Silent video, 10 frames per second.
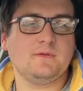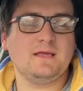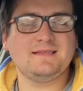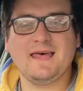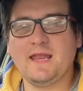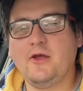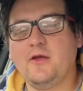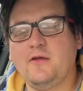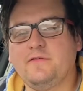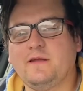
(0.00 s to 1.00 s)
is that how
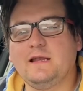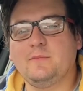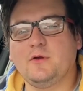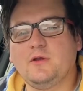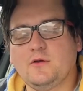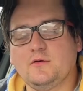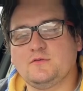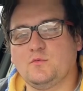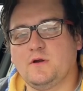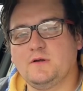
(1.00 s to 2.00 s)
I feel about God's
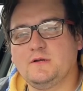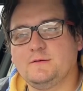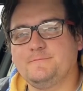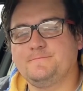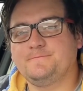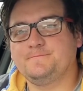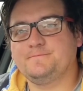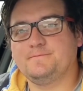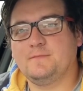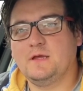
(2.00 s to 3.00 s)
word?
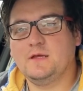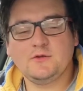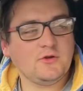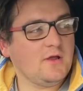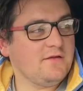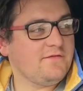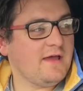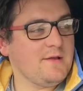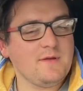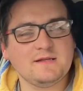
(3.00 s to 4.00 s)
Do I
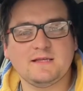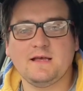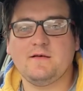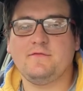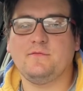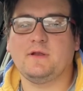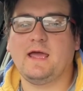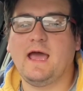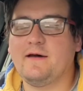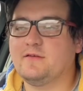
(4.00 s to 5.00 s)
find myself, when I
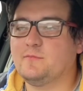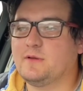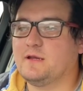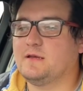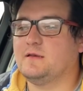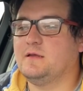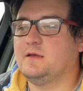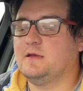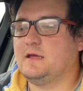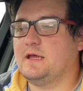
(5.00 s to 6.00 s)
haven't been
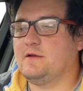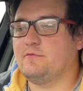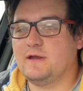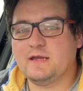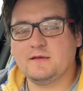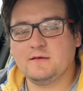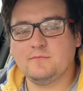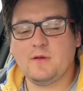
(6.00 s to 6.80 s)
reading my